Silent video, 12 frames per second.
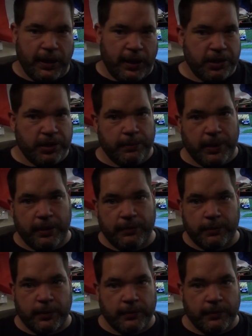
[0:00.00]
engine
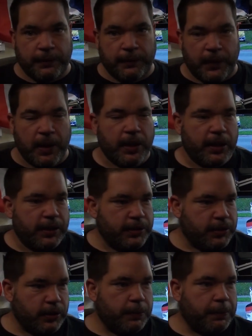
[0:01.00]
mount were all fine.
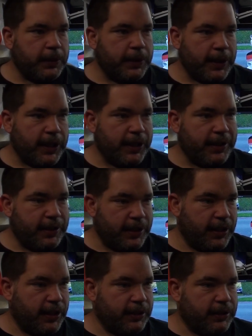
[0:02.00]
There's no play in
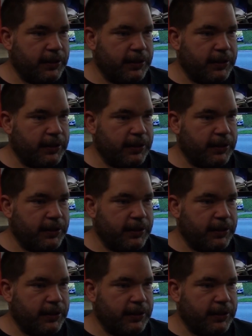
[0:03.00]
that.